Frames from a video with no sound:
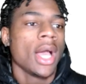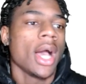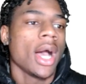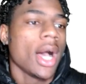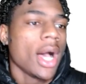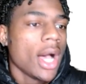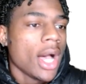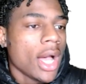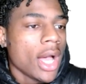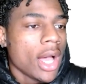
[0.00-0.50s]

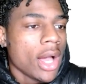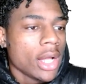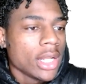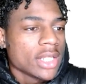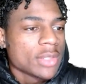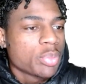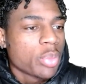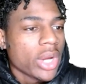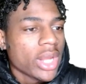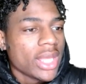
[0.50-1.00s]
Uh,
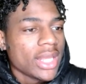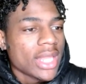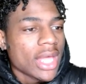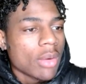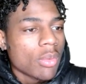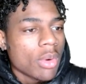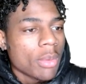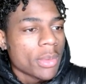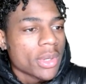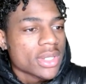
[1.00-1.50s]
let's break it
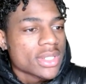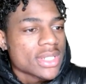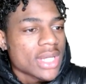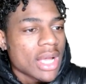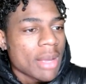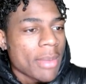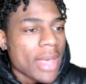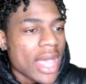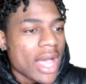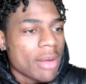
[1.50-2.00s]
down one more
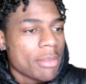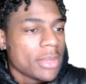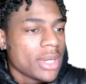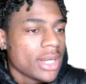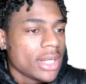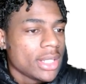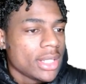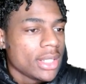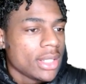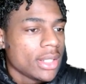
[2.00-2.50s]
time. How
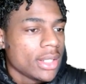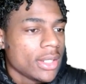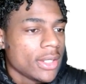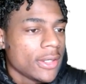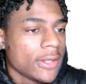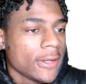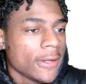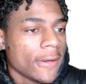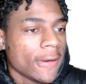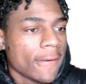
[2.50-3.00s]

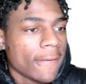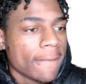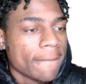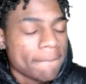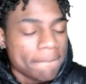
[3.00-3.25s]
many uh,